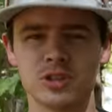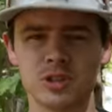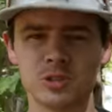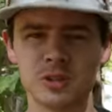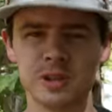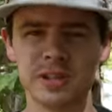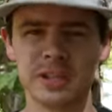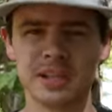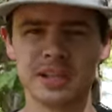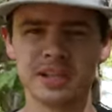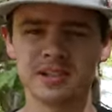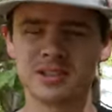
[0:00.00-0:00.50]

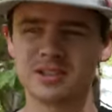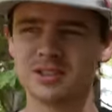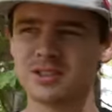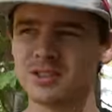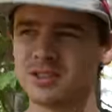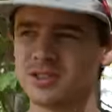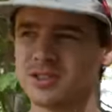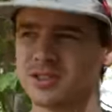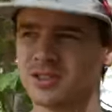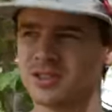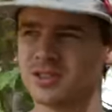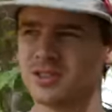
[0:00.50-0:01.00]
doing this
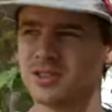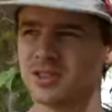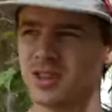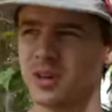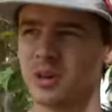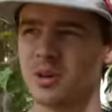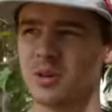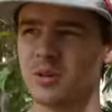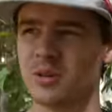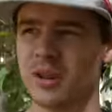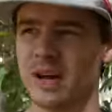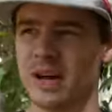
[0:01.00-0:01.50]

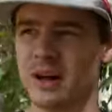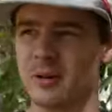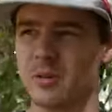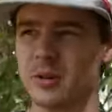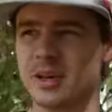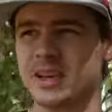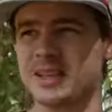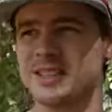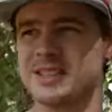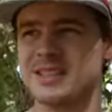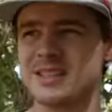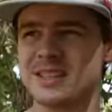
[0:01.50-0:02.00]
so that
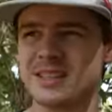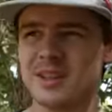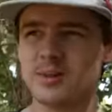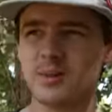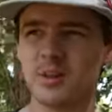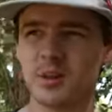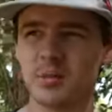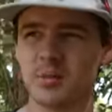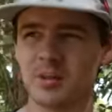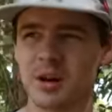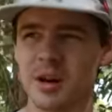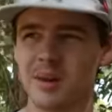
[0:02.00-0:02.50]
we can see
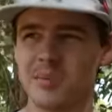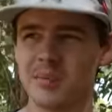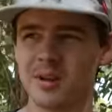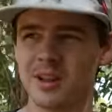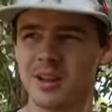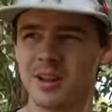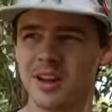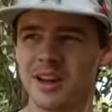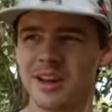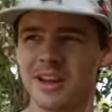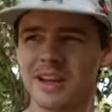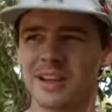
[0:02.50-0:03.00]
where the property
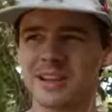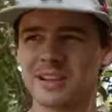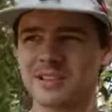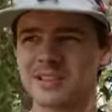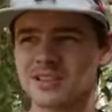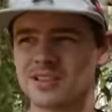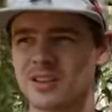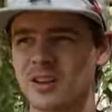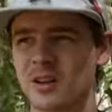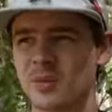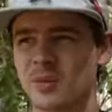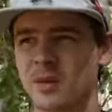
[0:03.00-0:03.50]
line is,
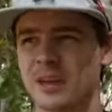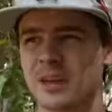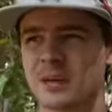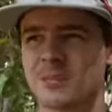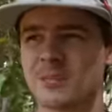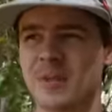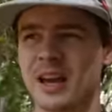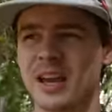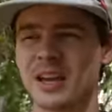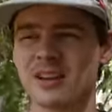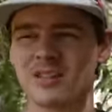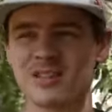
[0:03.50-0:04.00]
so that we
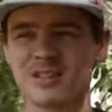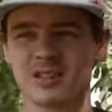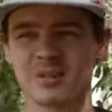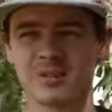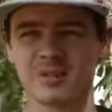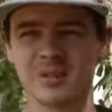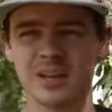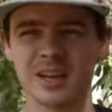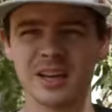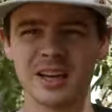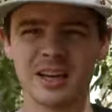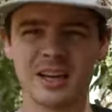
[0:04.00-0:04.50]
can make
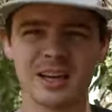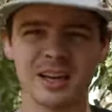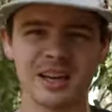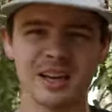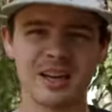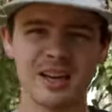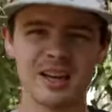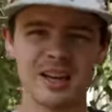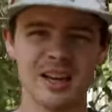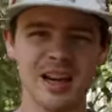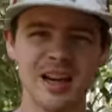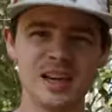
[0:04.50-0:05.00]
some
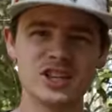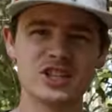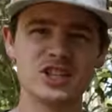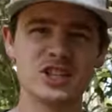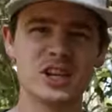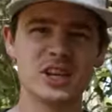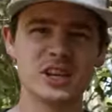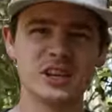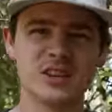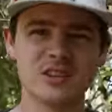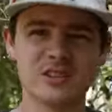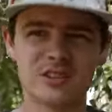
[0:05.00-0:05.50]

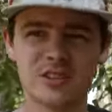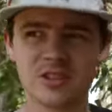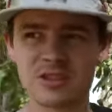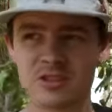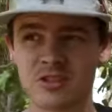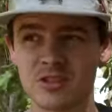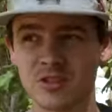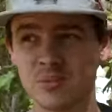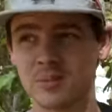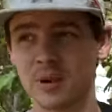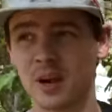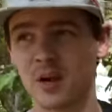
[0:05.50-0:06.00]
educated
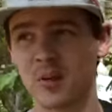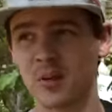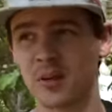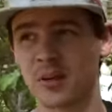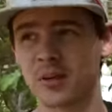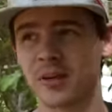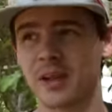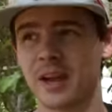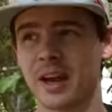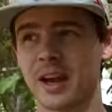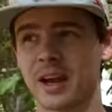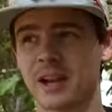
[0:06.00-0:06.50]
decisions about
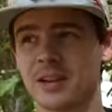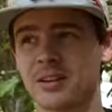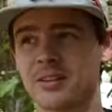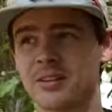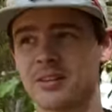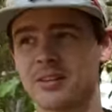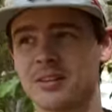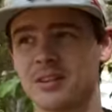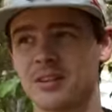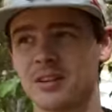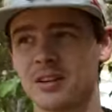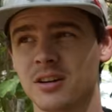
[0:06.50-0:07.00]
where the heck
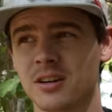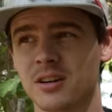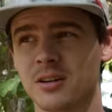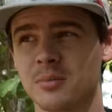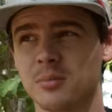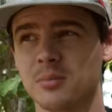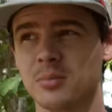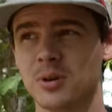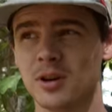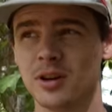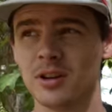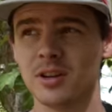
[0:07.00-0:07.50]
to
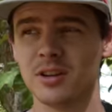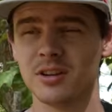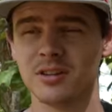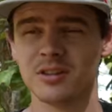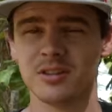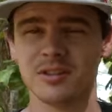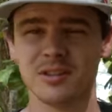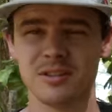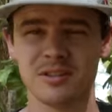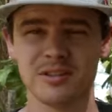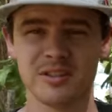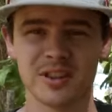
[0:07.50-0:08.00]

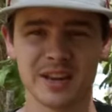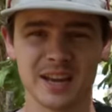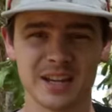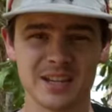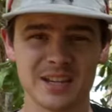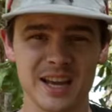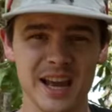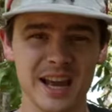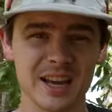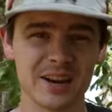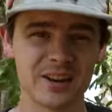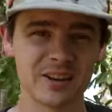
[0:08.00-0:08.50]
put the
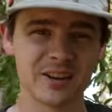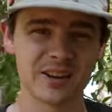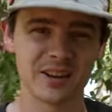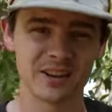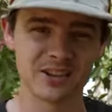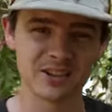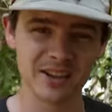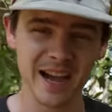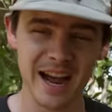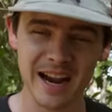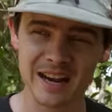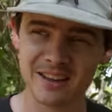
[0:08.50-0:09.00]
container
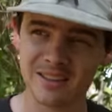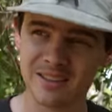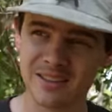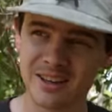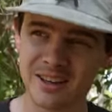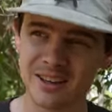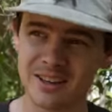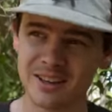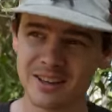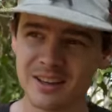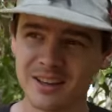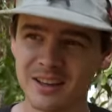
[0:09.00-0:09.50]

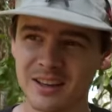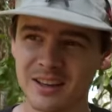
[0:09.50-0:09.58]
exactly.